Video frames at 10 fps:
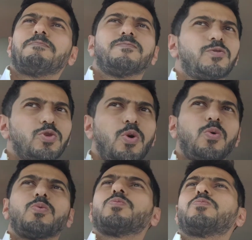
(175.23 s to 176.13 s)

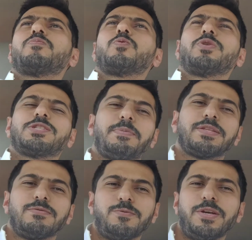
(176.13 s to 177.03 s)
so we're
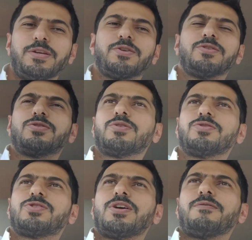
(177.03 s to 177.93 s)
expecting really
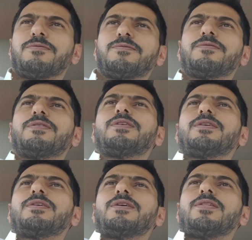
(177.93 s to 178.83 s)
good stuff.
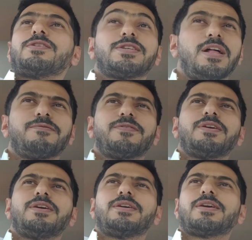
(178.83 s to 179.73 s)
The
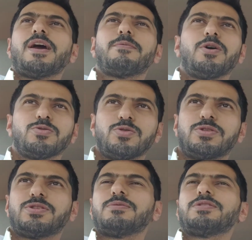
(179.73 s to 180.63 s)
selfie camera also,
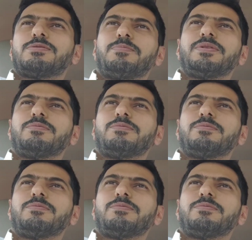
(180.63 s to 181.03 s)
it's been